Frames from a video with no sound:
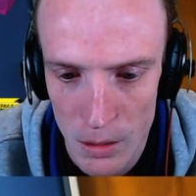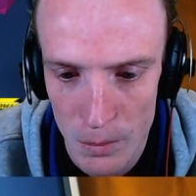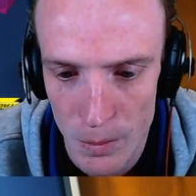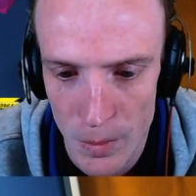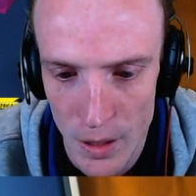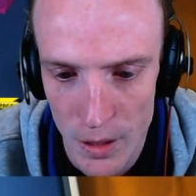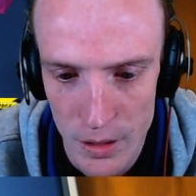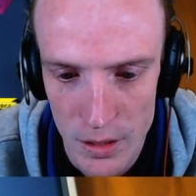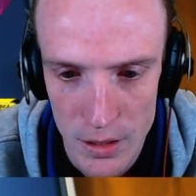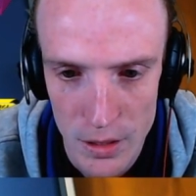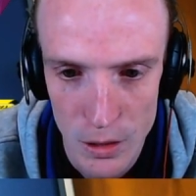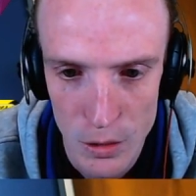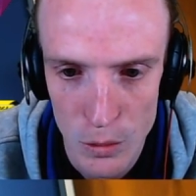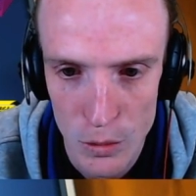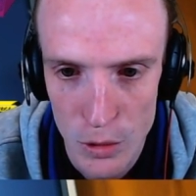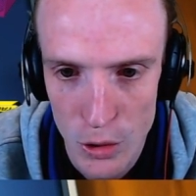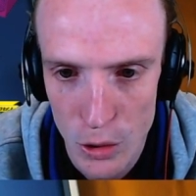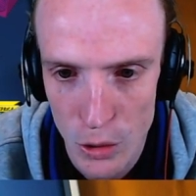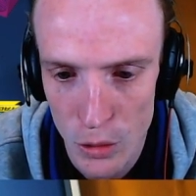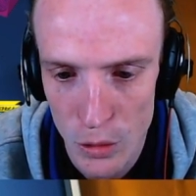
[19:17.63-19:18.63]
But still
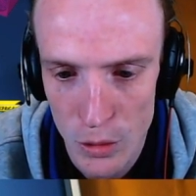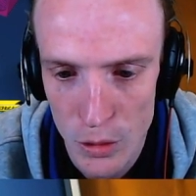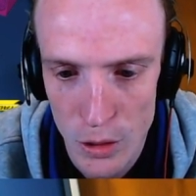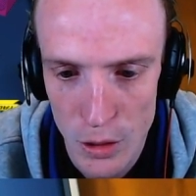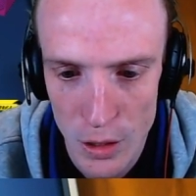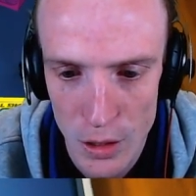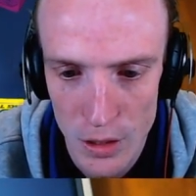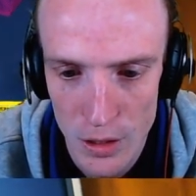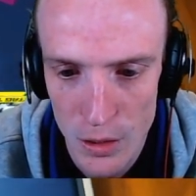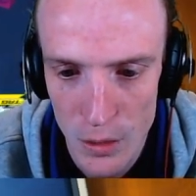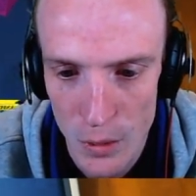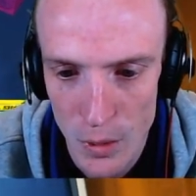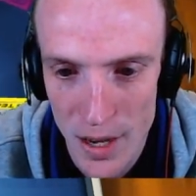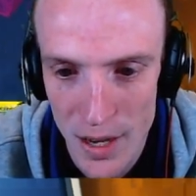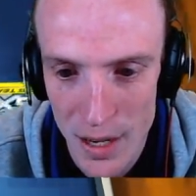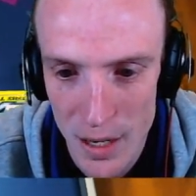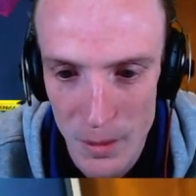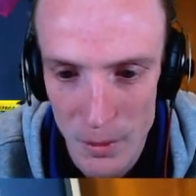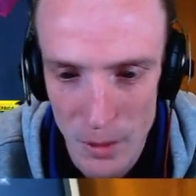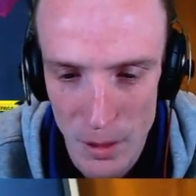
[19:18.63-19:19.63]
2 turns
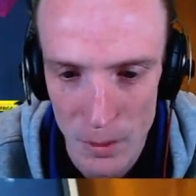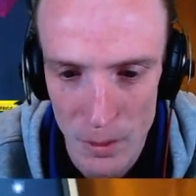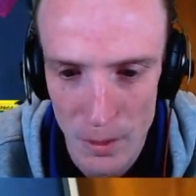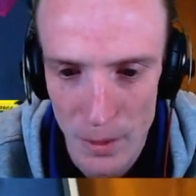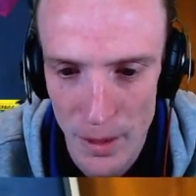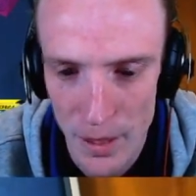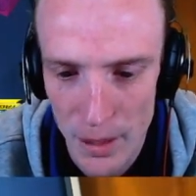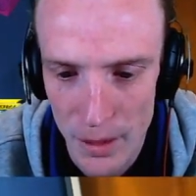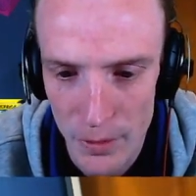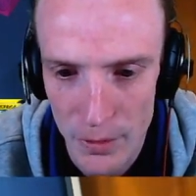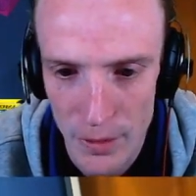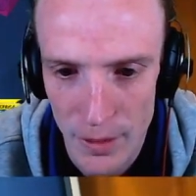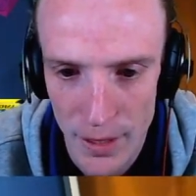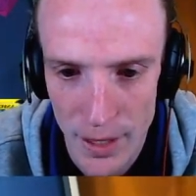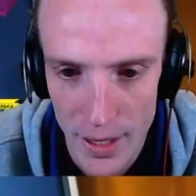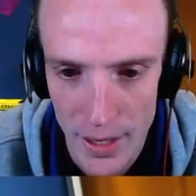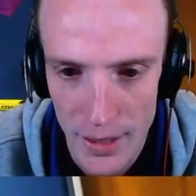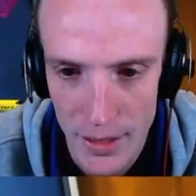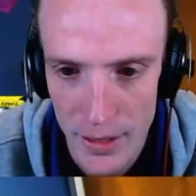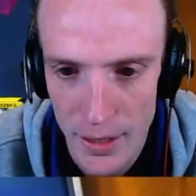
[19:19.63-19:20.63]
away probably from
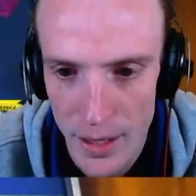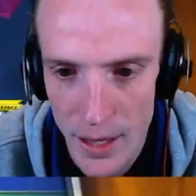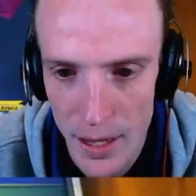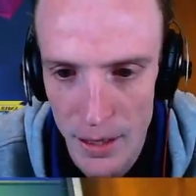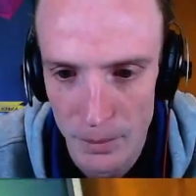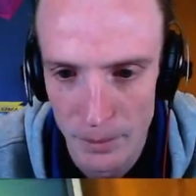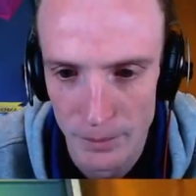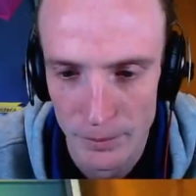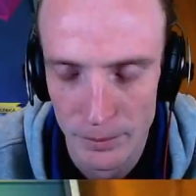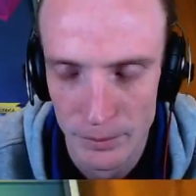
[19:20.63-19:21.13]
getting to that.